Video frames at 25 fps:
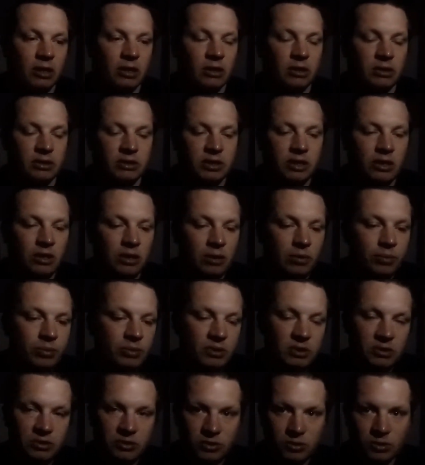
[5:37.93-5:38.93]
So I open
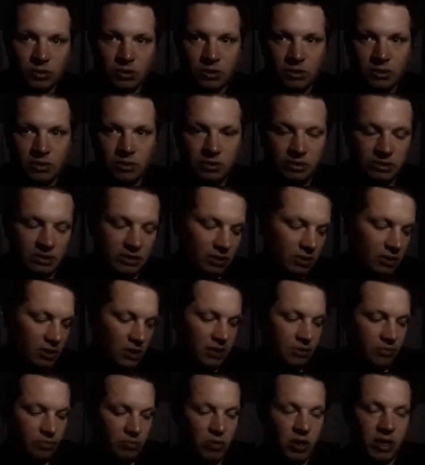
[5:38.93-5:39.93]
the door. So
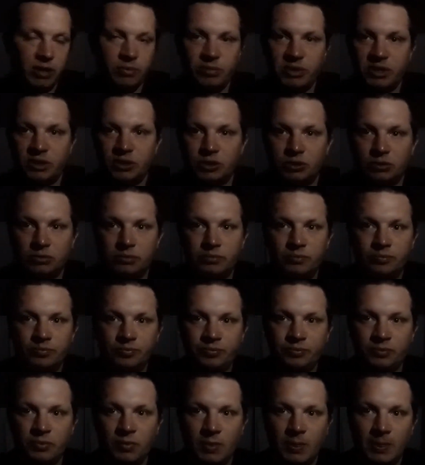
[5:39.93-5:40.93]
like my bedroom,
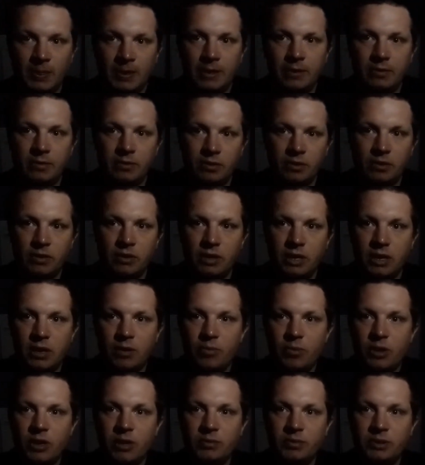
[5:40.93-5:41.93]
how
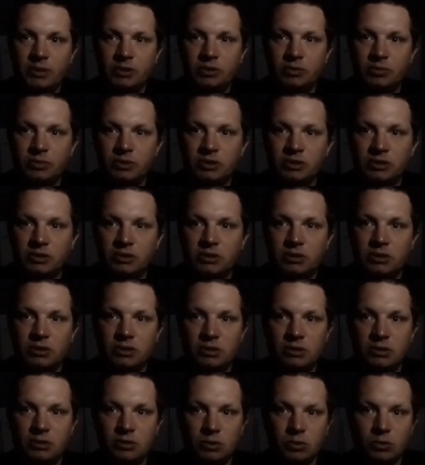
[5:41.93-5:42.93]
my bedroom is, you got
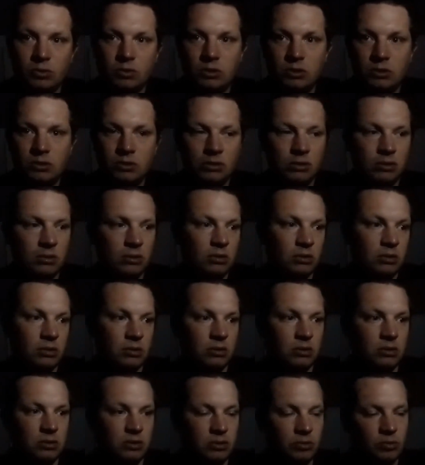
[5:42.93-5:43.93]
the door,
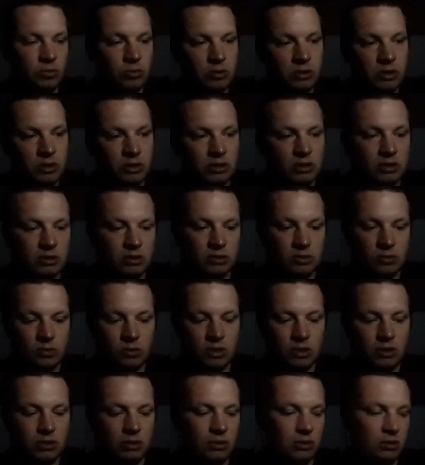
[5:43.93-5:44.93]
you walk in the
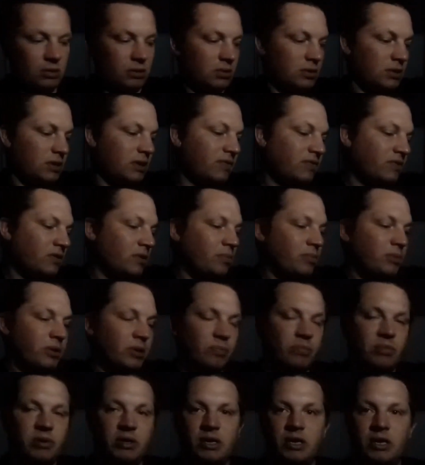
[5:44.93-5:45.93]
door, I've got my
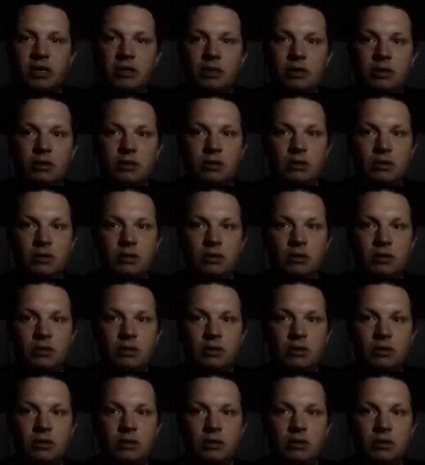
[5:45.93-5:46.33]
bed.